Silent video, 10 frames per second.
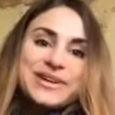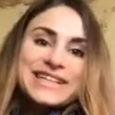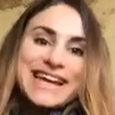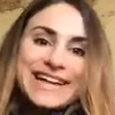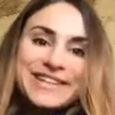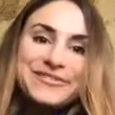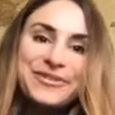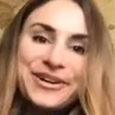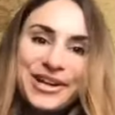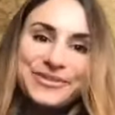excited for
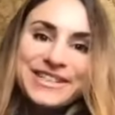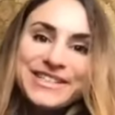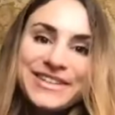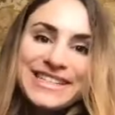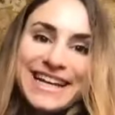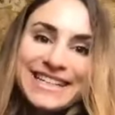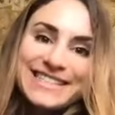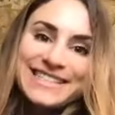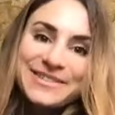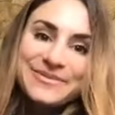you. I'm so excited to
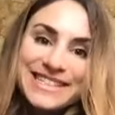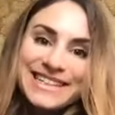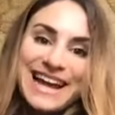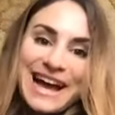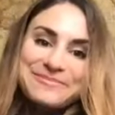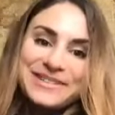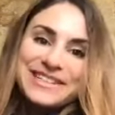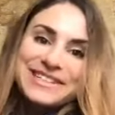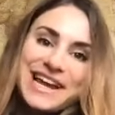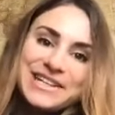see what's going to happen in
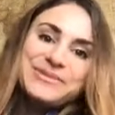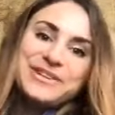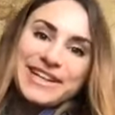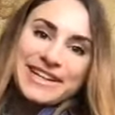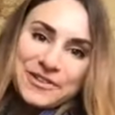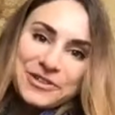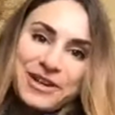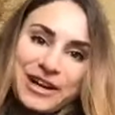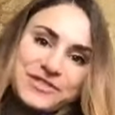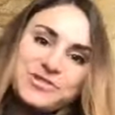January now that you
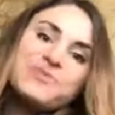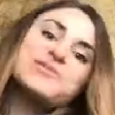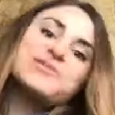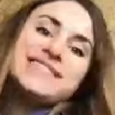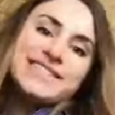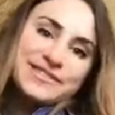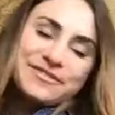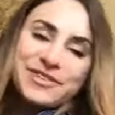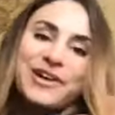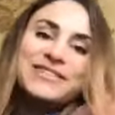have this whole list of
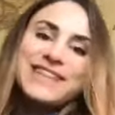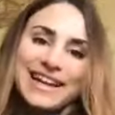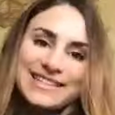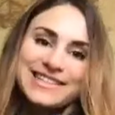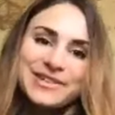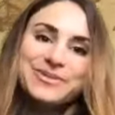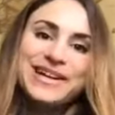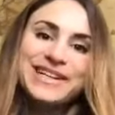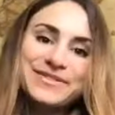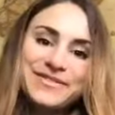contacts that are
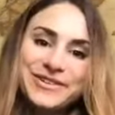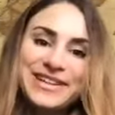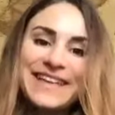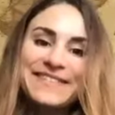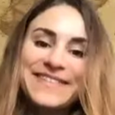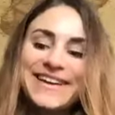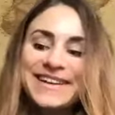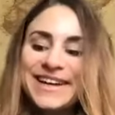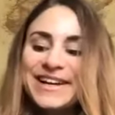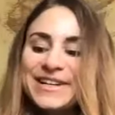waiting for you to get there.
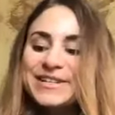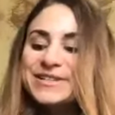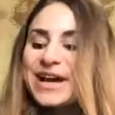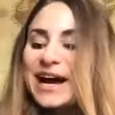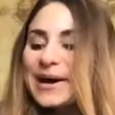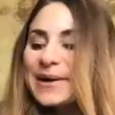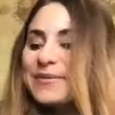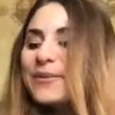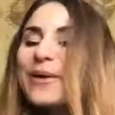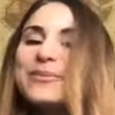Um,
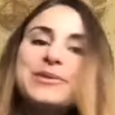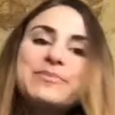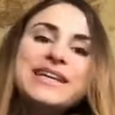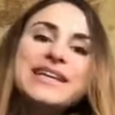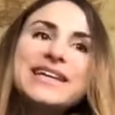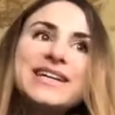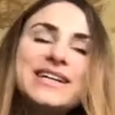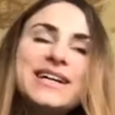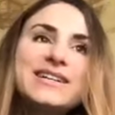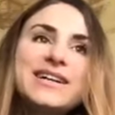what would be
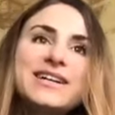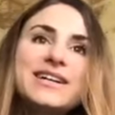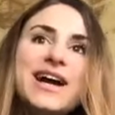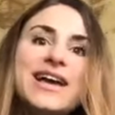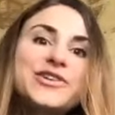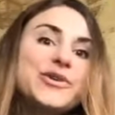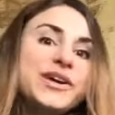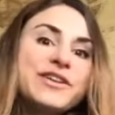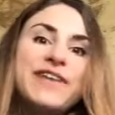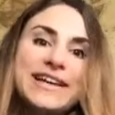your
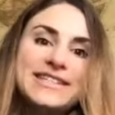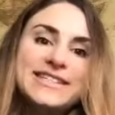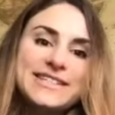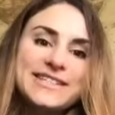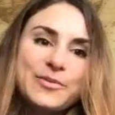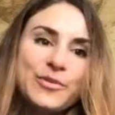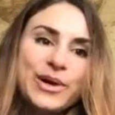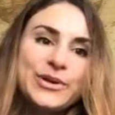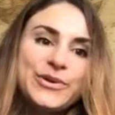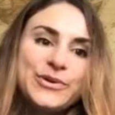advice to
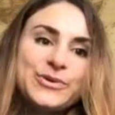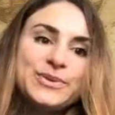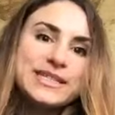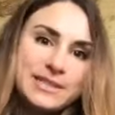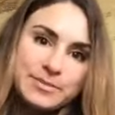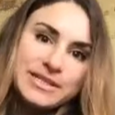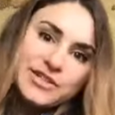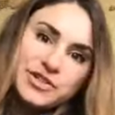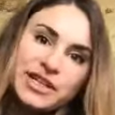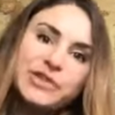someone who is in the
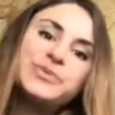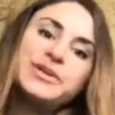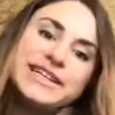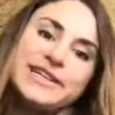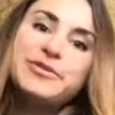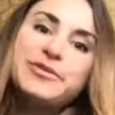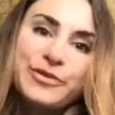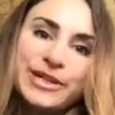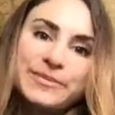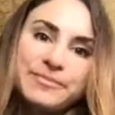position that you were in before?